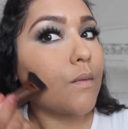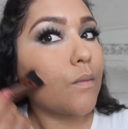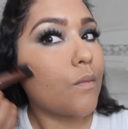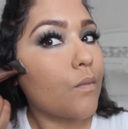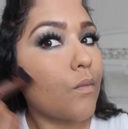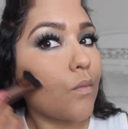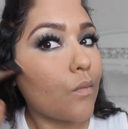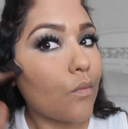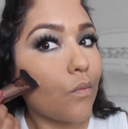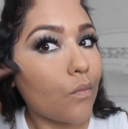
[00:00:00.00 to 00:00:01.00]

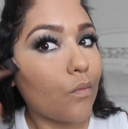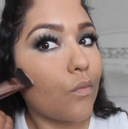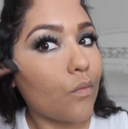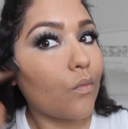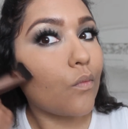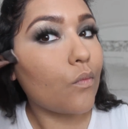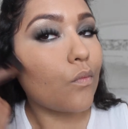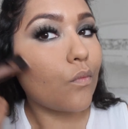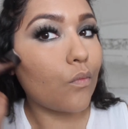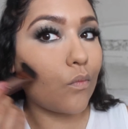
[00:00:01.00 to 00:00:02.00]

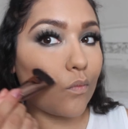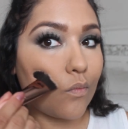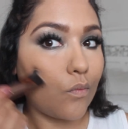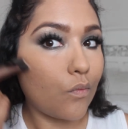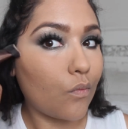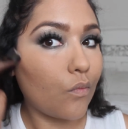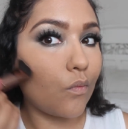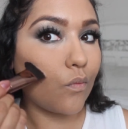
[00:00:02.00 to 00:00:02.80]
No one is speaking in this clip.